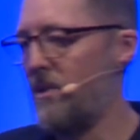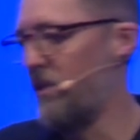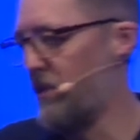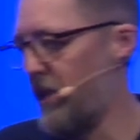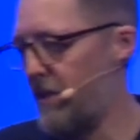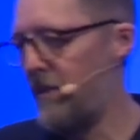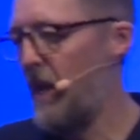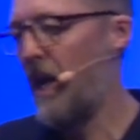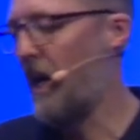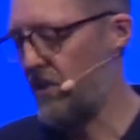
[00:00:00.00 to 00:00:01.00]
to do it.
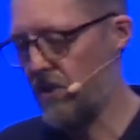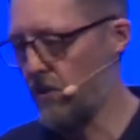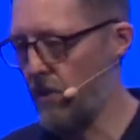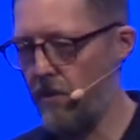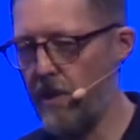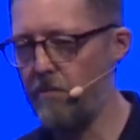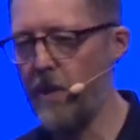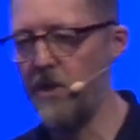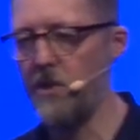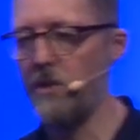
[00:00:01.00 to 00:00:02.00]
I still don't think
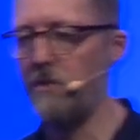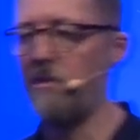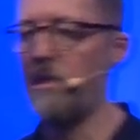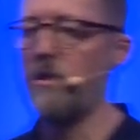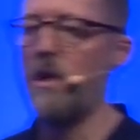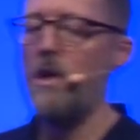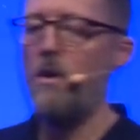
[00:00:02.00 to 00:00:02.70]
pie charts are very good.